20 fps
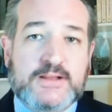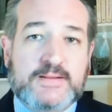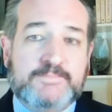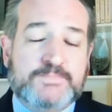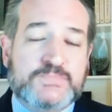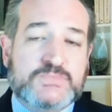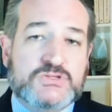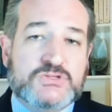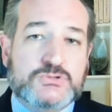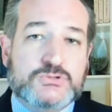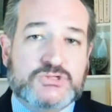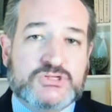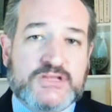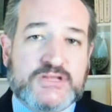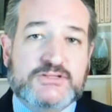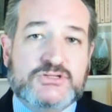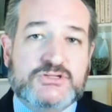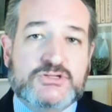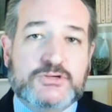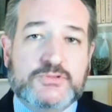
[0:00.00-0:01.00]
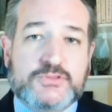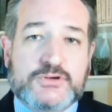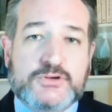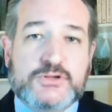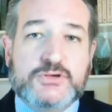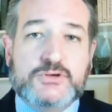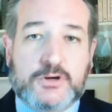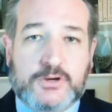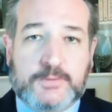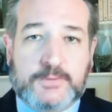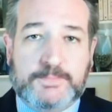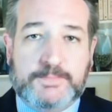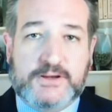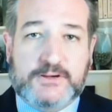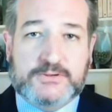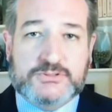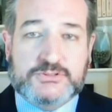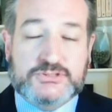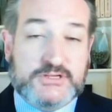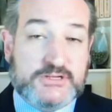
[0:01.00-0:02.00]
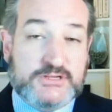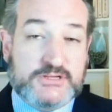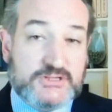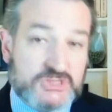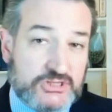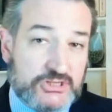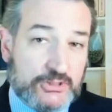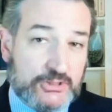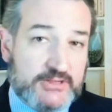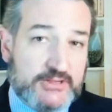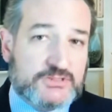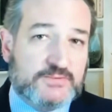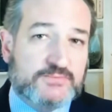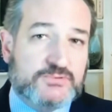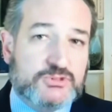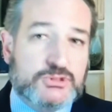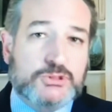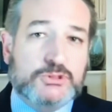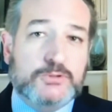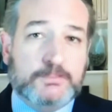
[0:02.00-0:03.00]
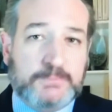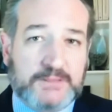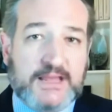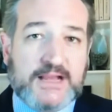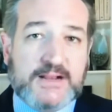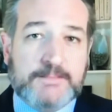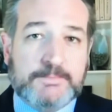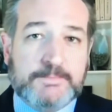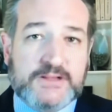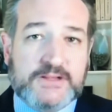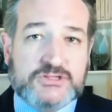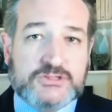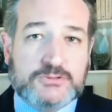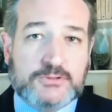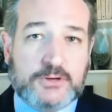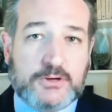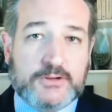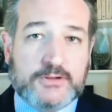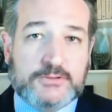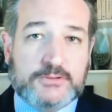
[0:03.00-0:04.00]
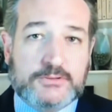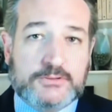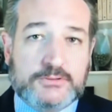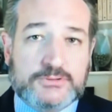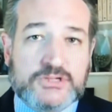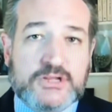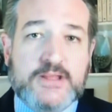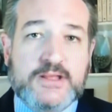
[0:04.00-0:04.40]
to censor the New York Post in a series of 2 blockbuster articles,